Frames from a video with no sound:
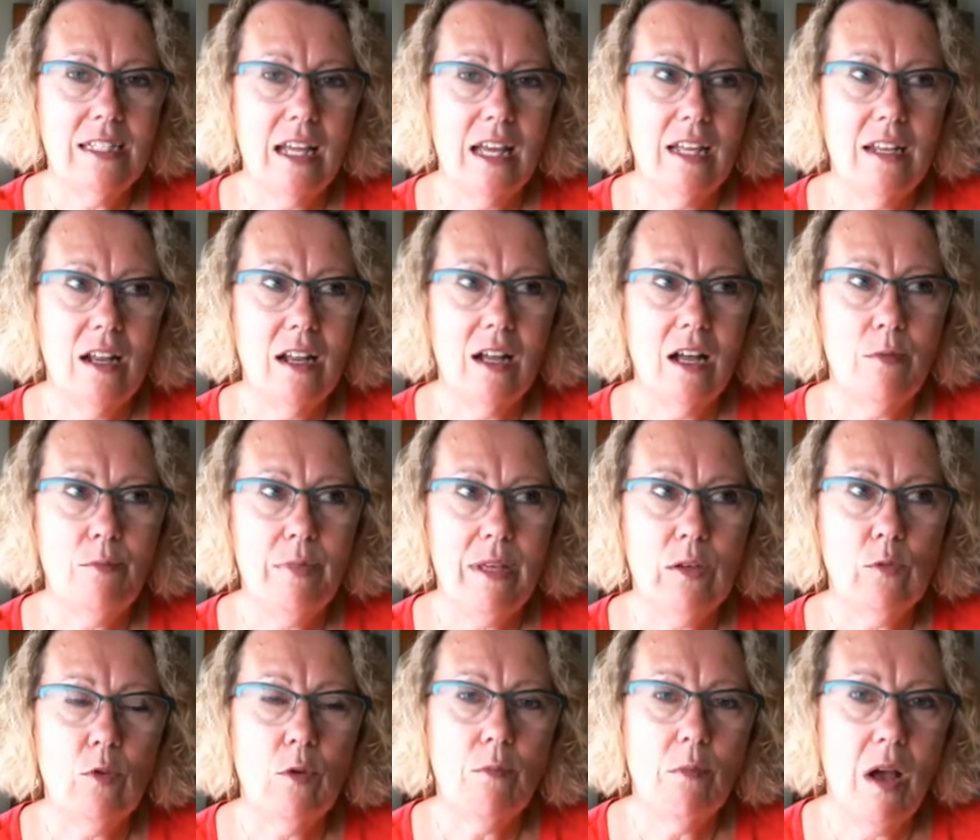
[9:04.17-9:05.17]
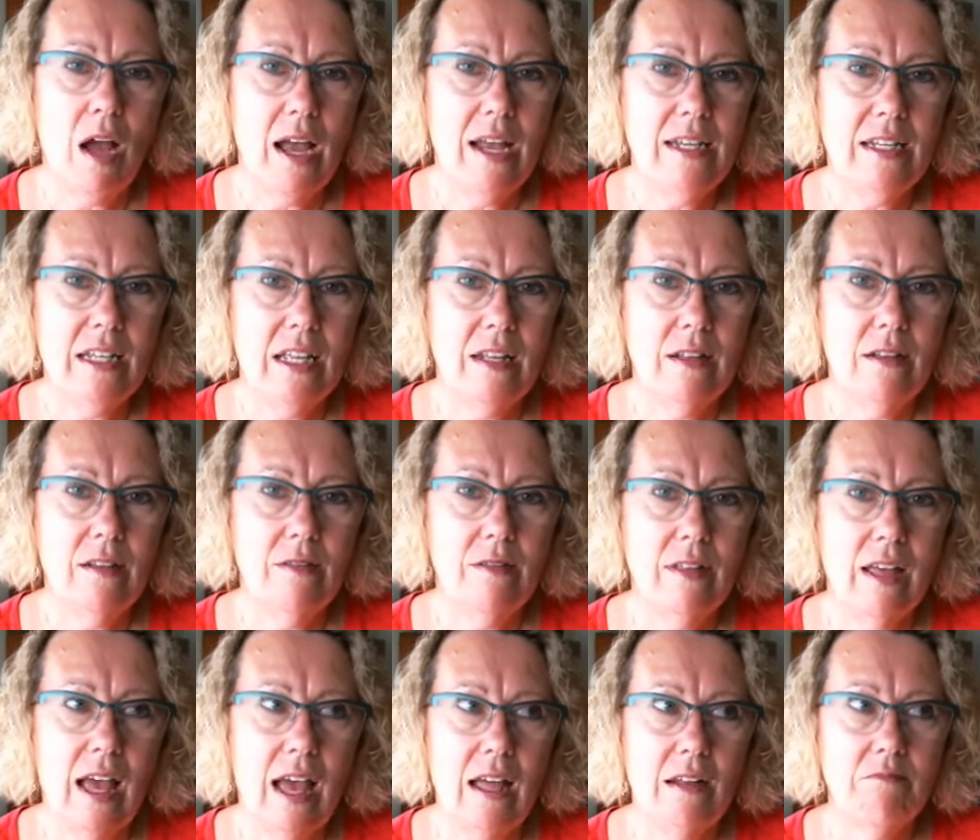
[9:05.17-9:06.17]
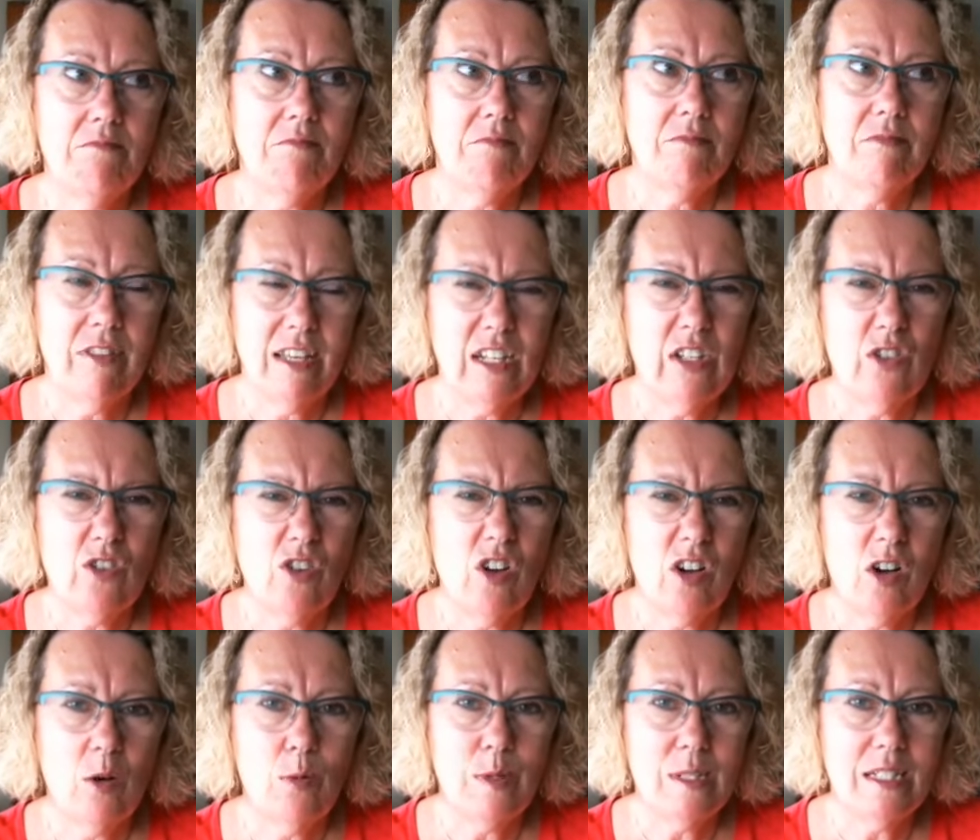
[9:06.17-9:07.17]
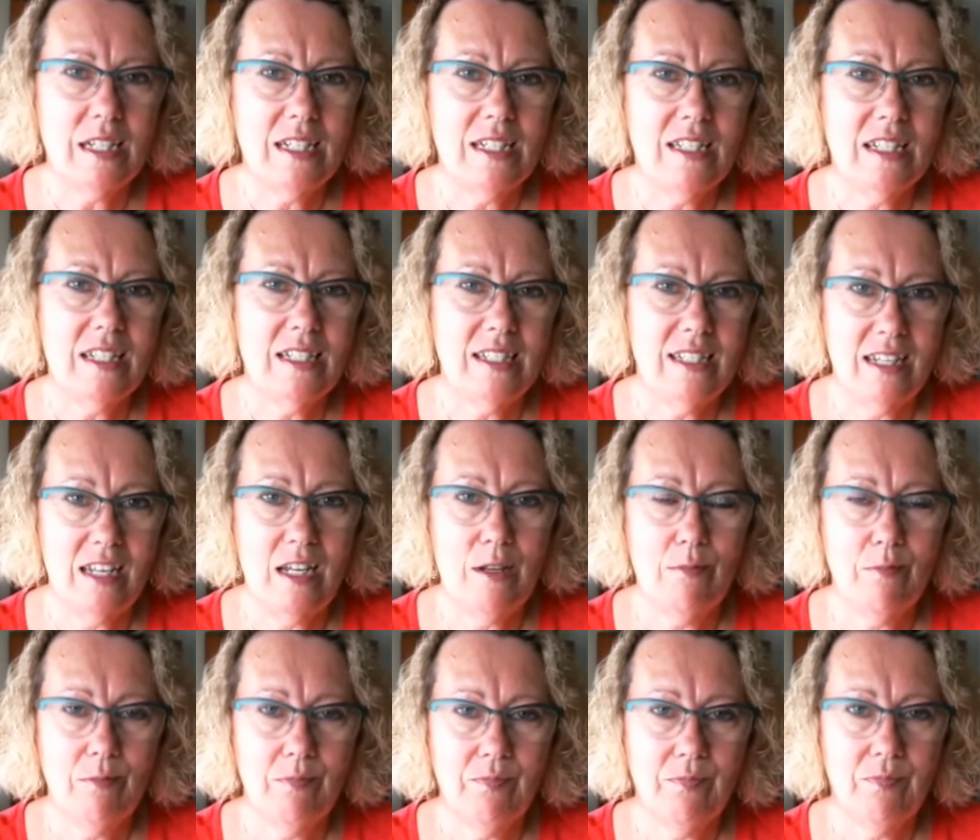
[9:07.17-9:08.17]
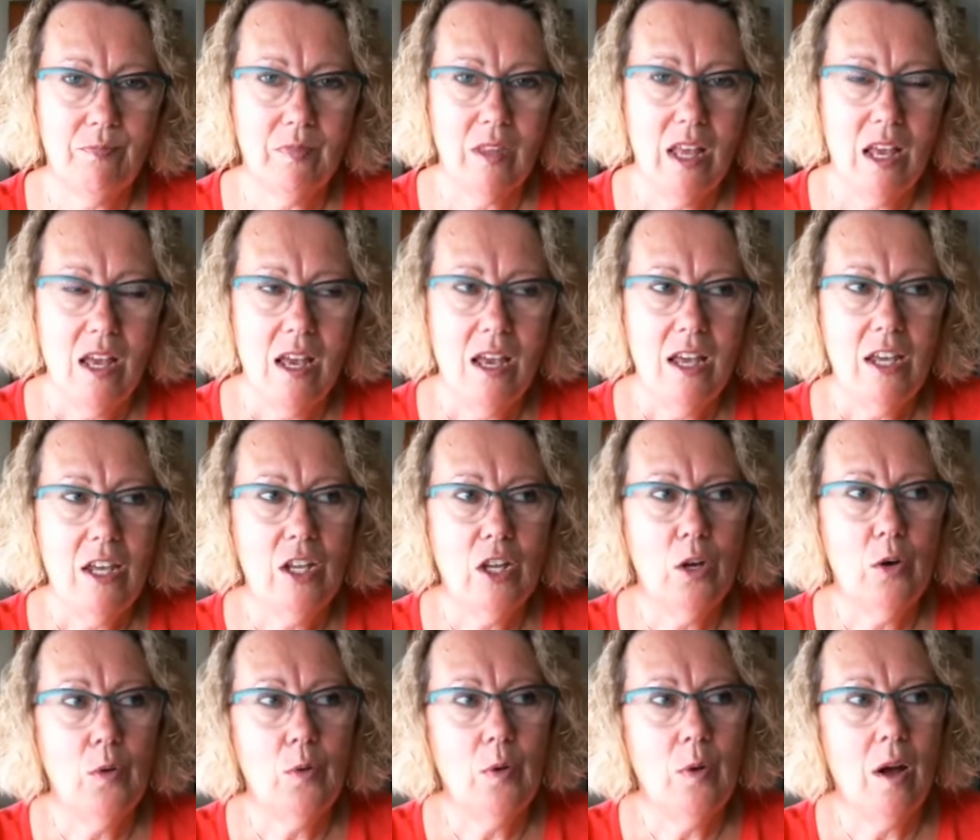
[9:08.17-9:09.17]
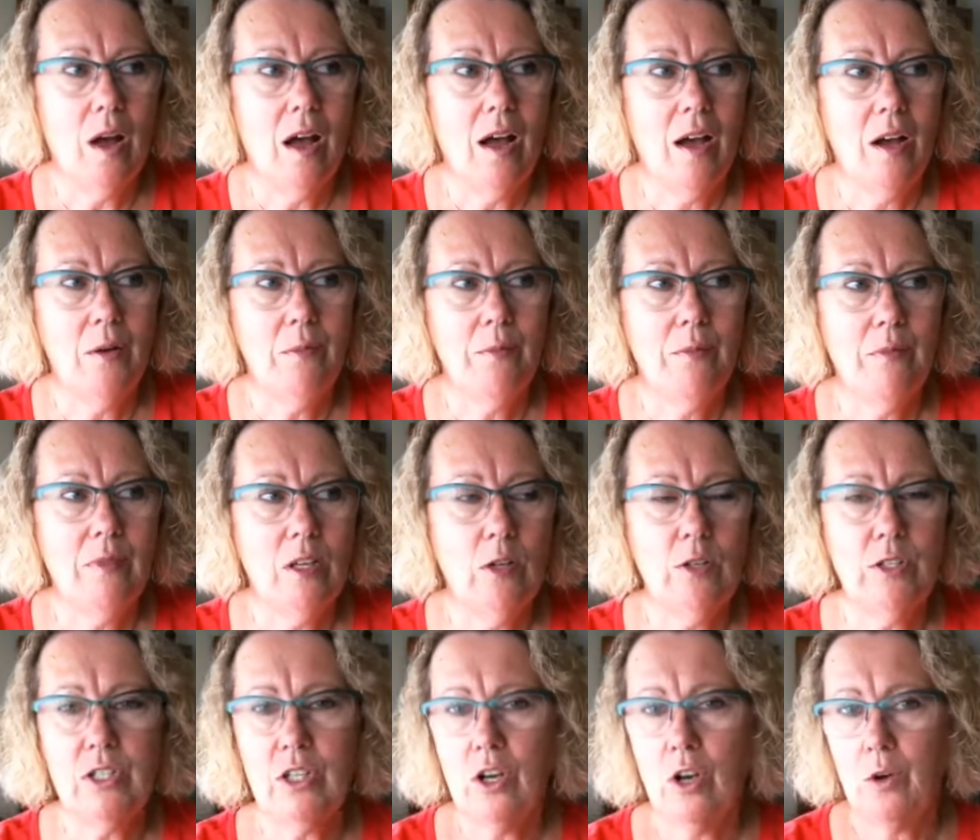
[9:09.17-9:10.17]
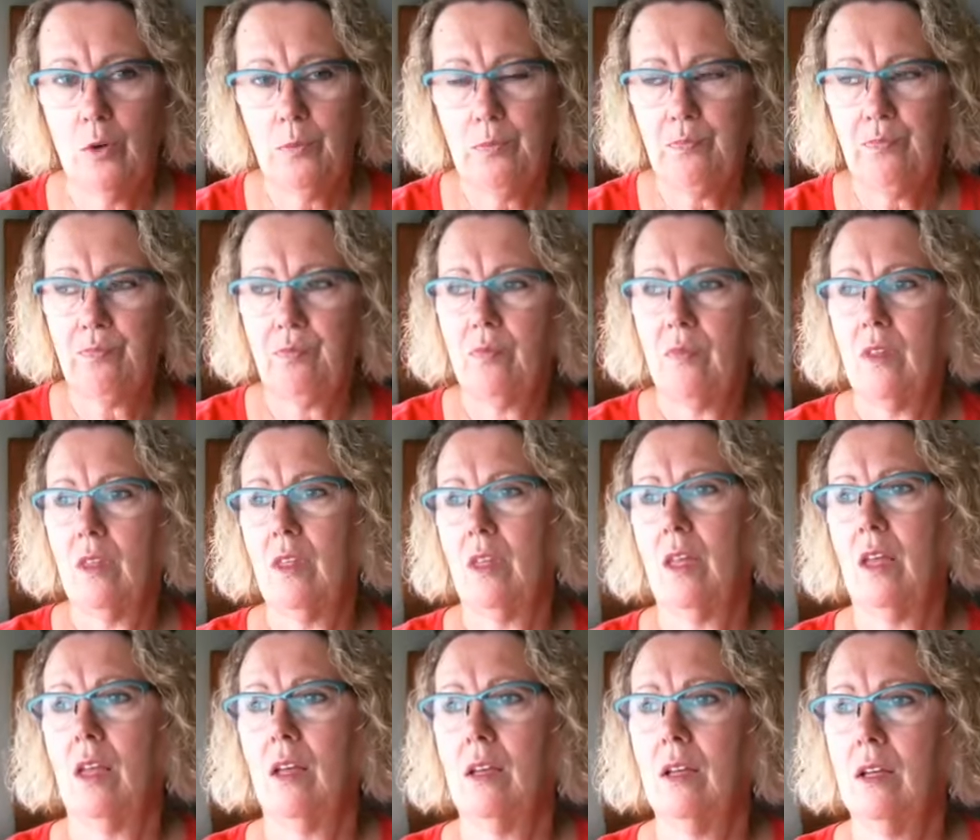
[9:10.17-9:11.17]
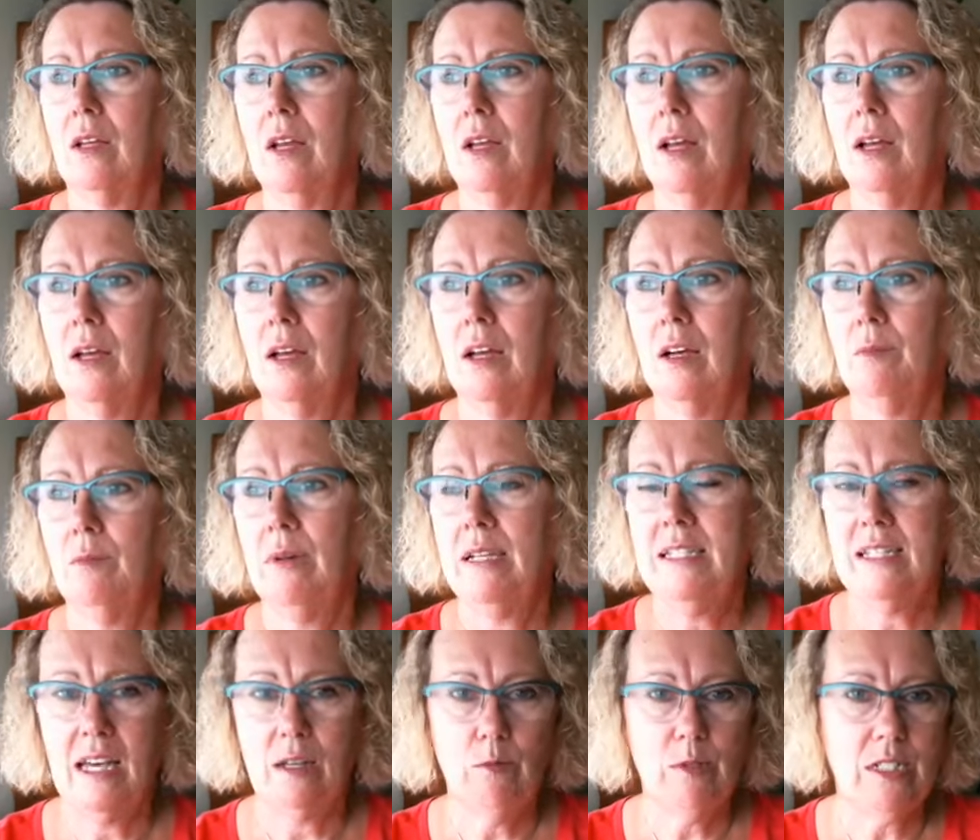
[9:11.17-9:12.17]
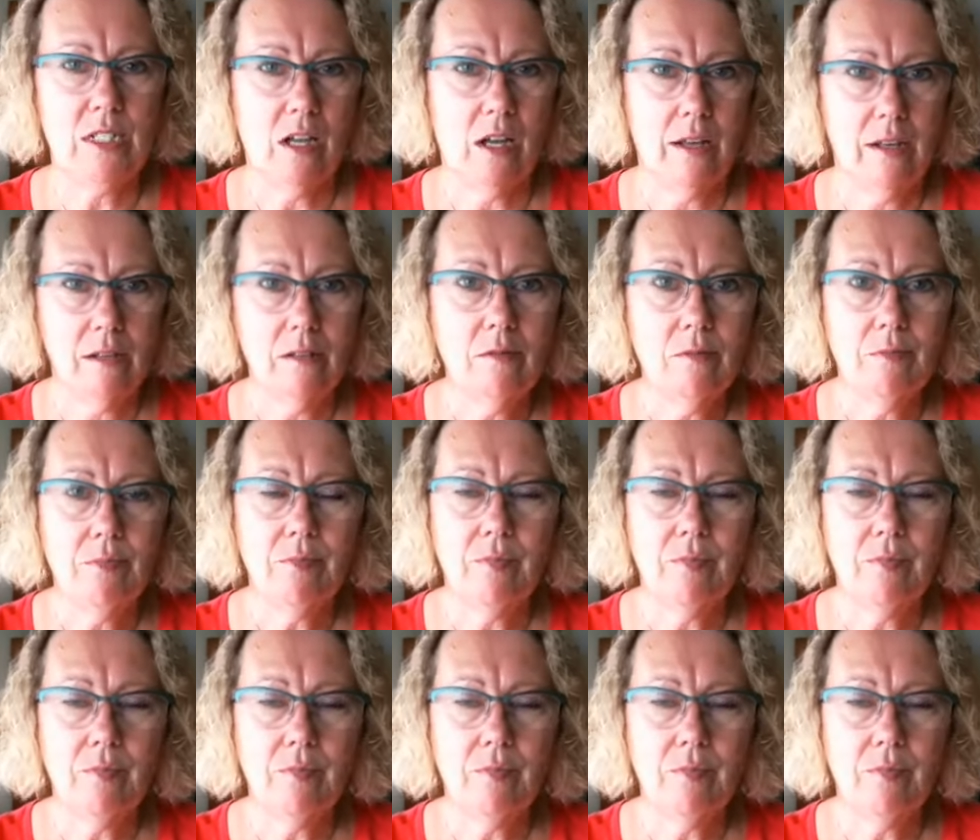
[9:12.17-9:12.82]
that I'm being reminded that things are not always as they seem. Years ago, my dad was dying,